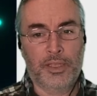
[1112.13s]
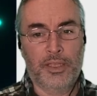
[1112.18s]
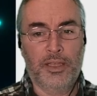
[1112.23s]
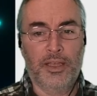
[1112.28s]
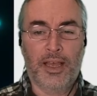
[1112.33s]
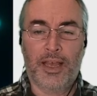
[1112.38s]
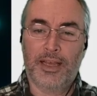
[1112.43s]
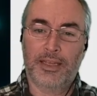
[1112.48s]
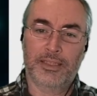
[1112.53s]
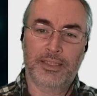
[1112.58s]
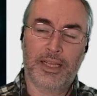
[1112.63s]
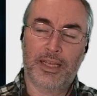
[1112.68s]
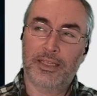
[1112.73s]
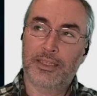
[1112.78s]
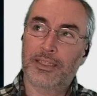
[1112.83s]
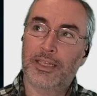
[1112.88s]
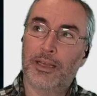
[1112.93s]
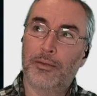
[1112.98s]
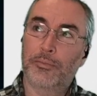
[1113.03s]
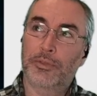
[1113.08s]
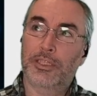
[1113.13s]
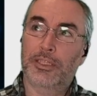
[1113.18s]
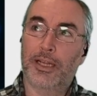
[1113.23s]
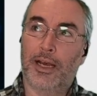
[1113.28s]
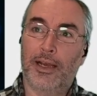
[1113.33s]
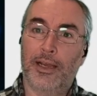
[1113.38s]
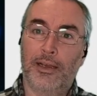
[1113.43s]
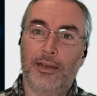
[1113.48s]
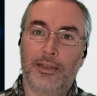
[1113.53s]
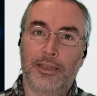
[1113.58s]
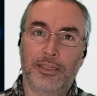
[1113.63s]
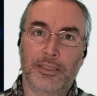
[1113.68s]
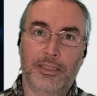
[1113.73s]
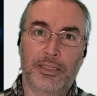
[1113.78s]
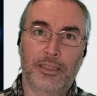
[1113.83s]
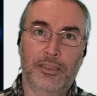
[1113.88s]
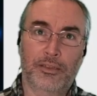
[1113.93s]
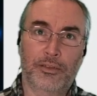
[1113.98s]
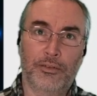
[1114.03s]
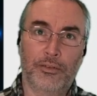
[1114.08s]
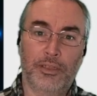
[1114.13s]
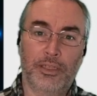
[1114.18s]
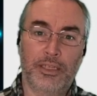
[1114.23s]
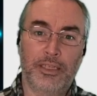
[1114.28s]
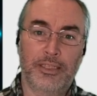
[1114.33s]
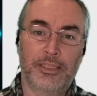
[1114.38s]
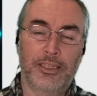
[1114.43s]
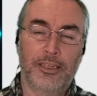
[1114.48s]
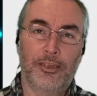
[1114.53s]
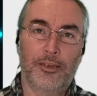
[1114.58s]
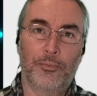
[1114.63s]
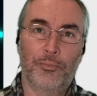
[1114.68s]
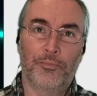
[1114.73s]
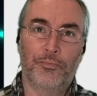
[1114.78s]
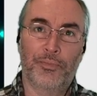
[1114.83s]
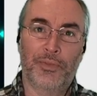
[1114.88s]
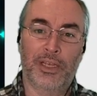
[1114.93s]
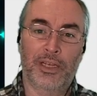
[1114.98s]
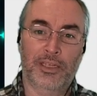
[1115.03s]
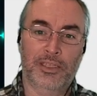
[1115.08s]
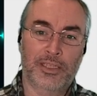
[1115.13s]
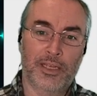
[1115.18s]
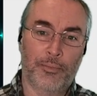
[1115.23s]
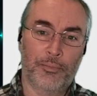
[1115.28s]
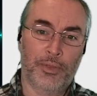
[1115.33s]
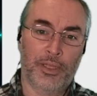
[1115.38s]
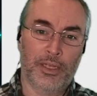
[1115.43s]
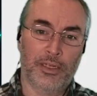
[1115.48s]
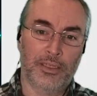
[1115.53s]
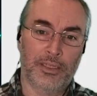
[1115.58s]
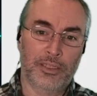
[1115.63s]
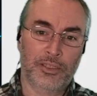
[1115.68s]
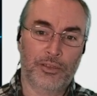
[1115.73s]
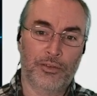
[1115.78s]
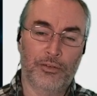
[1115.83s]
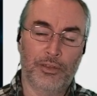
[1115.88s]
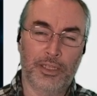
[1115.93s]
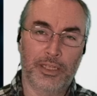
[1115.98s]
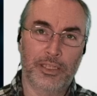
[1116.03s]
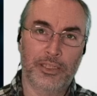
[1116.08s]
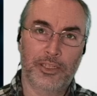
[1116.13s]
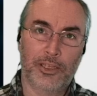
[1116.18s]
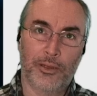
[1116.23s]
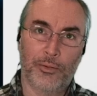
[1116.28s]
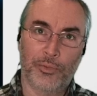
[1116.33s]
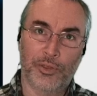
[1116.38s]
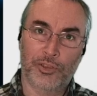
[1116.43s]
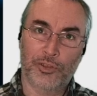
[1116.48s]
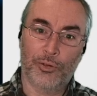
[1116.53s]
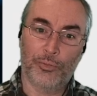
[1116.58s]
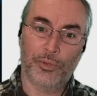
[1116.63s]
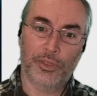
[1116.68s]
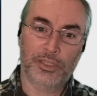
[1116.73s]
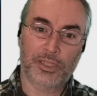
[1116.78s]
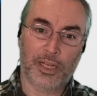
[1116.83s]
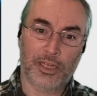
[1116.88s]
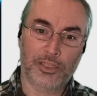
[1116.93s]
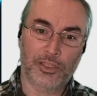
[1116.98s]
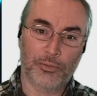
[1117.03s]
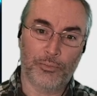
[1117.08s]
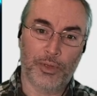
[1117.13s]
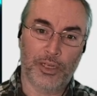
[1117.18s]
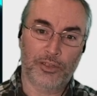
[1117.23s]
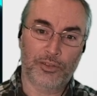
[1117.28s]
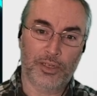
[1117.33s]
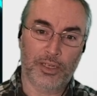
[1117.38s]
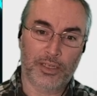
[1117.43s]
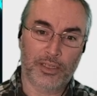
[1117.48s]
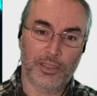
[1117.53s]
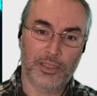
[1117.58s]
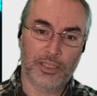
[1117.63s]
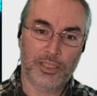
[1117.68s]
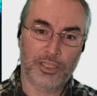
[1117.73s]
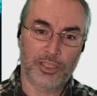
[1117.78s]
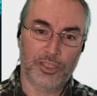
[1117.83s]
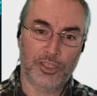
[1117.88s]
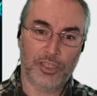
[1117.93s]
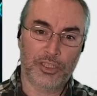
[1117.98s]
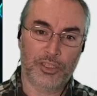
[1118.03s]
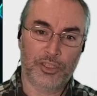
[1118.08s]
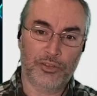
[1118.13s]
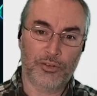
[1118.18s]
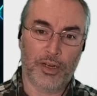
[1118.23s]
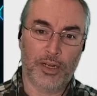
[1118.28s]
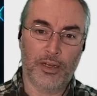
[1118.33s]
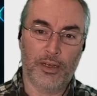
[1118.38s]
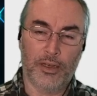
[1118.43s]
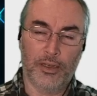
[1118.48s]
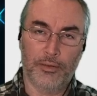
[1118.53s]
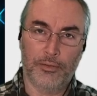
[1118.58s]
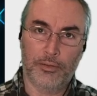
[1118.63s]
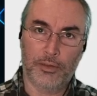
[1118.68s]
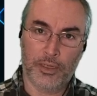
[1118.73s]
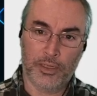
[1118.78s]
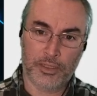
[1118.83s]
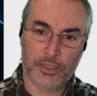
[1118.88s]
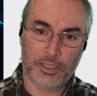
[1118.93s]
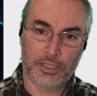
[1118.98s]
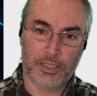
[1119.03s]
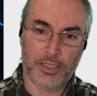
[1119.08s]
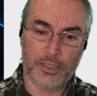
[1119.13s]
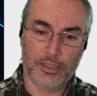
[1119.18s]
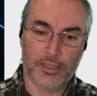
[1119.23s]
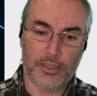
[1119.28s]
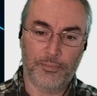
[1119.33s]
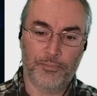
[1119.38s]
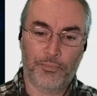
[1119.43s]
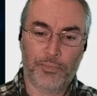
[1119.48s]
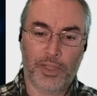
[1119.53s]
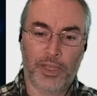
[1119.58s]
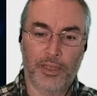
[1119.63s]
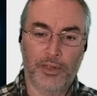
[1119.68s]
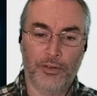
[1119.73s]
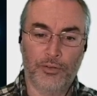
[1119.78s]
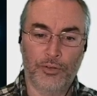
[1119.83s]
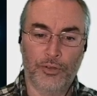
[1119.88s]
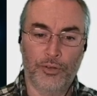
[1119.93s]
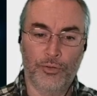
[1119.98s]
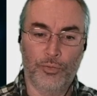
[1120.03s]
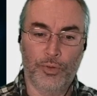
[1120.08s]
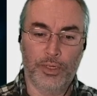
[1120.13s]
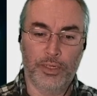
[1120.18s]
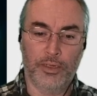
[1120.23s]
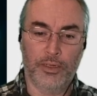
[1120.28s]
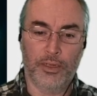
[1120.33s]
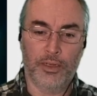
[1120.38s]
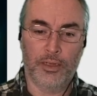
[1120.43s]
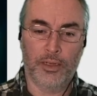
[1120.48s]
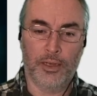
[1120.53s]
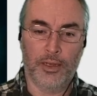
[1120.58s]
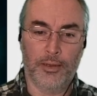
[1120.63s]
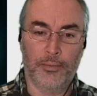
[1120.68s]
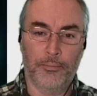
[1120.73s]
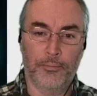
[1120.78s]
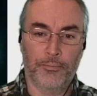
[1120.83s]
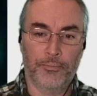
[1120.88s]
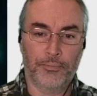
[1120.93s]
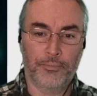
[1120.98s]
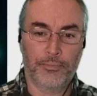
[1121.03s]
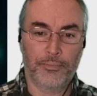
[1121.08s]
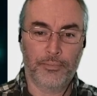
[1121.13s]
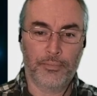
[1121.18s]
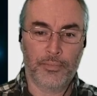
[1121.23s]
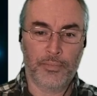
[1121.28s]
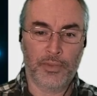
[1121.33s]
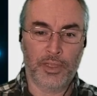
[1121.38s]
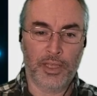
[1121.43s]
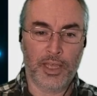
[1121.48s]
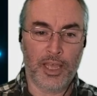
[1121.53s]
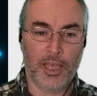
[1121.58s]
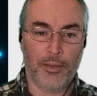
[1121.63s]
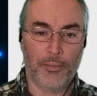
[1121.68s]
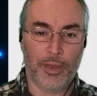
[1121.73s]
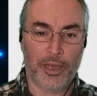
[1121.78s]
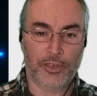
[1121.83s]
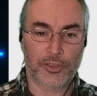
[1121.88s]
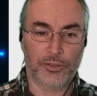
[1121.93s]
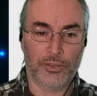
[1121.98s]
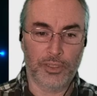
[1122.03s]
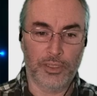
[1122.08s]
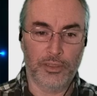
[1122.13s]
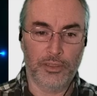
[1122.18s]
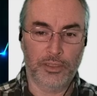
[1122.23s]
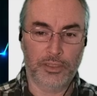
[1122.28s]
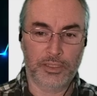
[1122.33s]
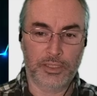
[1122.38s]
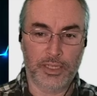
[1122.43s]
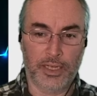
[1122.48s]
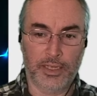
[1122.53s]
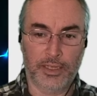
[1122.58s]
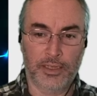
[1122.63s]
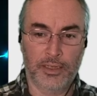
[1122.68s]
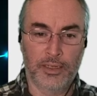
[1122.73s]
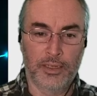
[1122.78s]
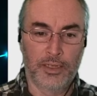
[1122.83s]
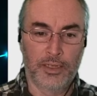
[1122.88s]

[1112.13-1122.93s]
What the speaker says: has that same style as Disco Elysium, except that Disco Elysium is almost isometric, and this is just straight on a still. I don't know what the game actually looks like.